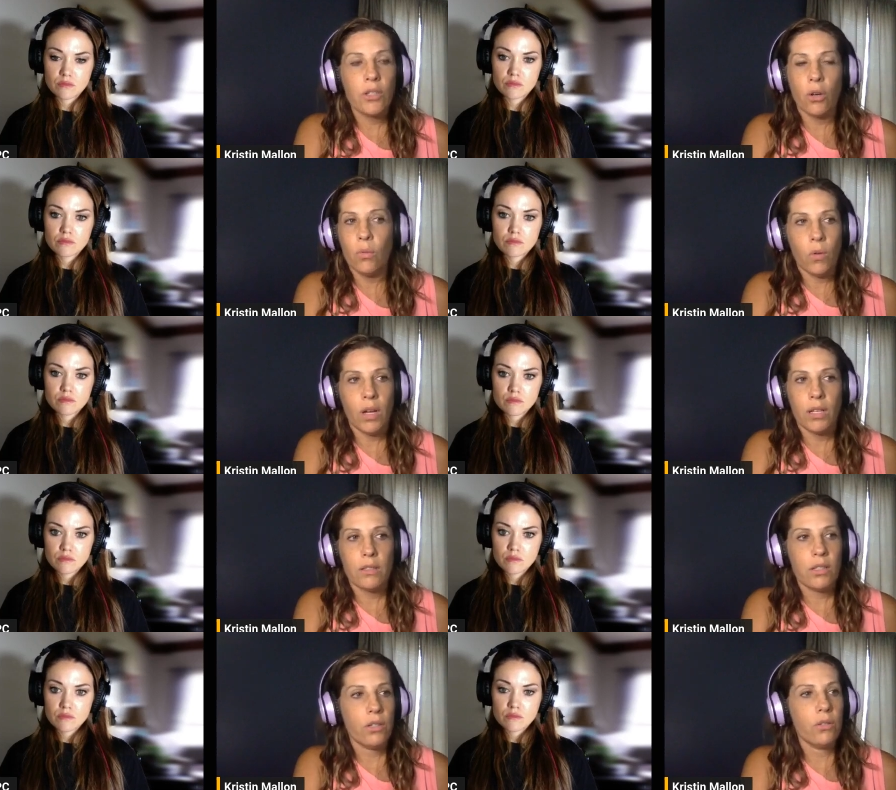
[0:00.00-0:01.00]
Speaker 1: don't want
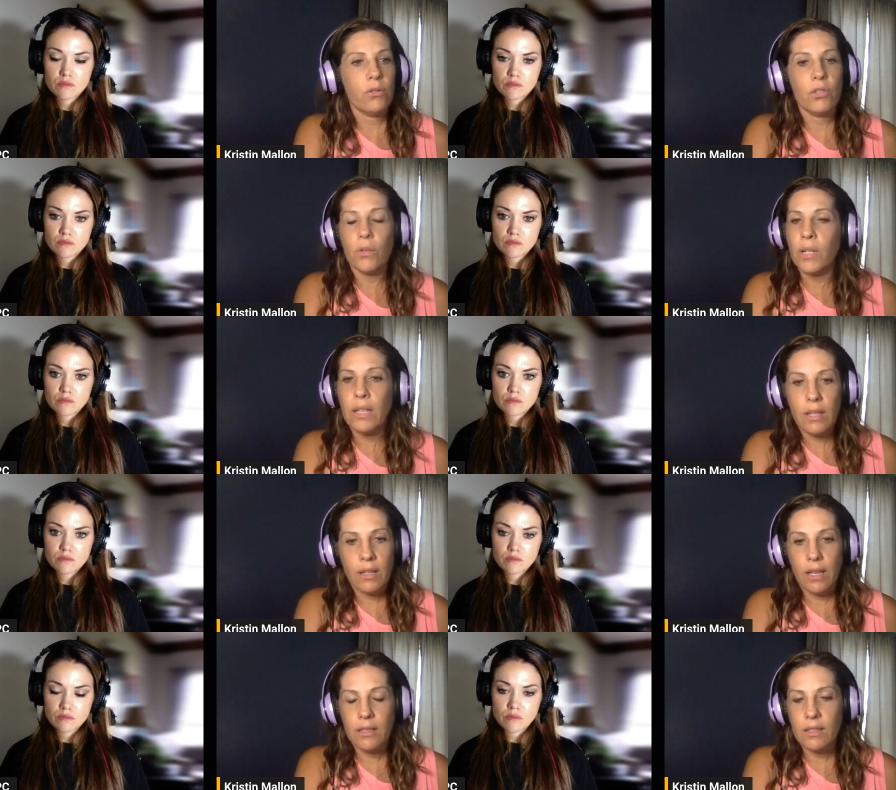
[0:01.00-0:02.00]
to do anything
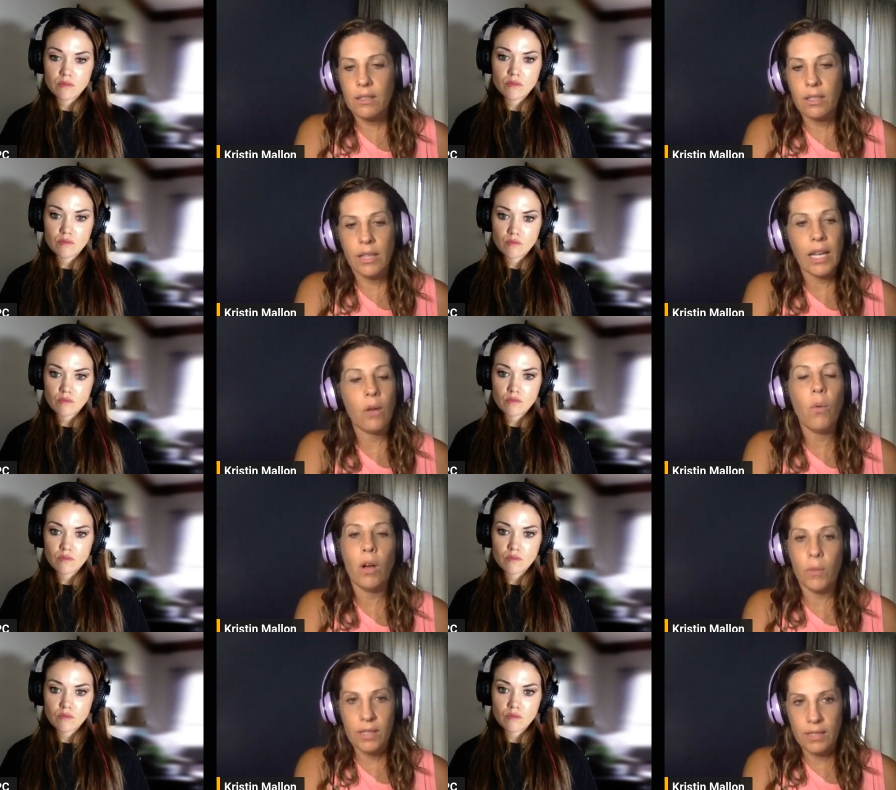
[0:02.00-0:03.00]
that's like, I
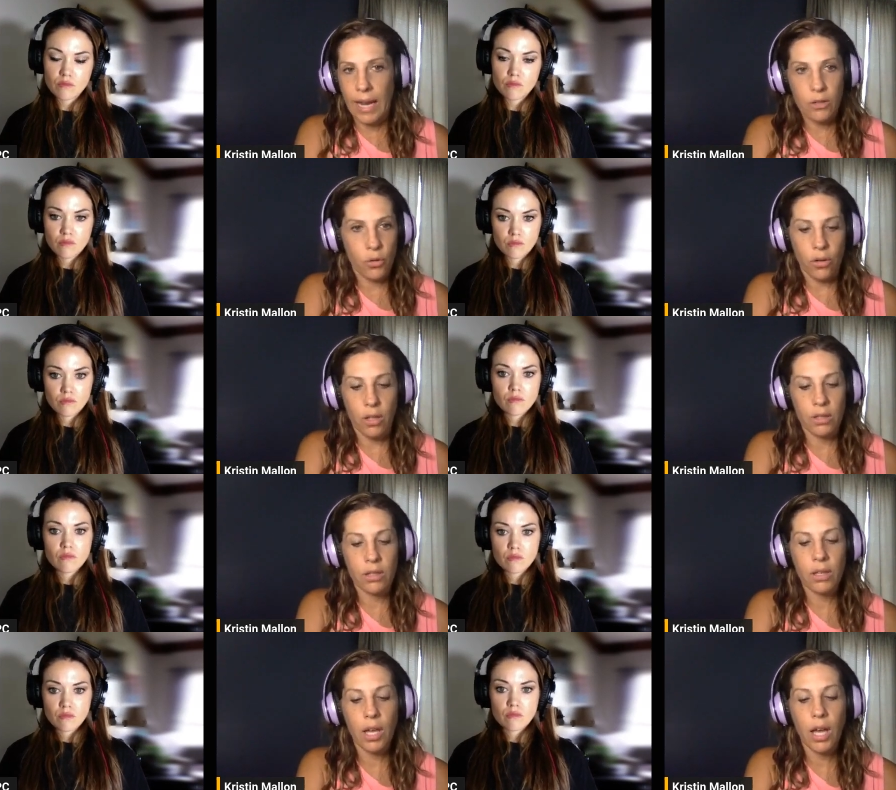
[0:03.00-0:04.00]
want what's natural
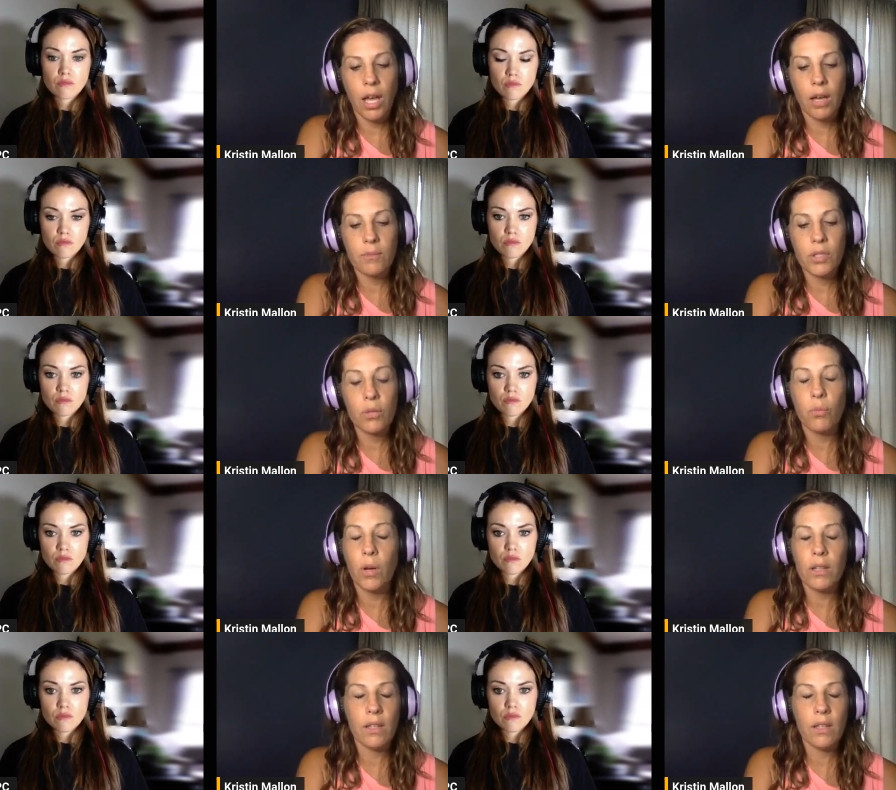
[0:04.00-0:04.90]
um, so one of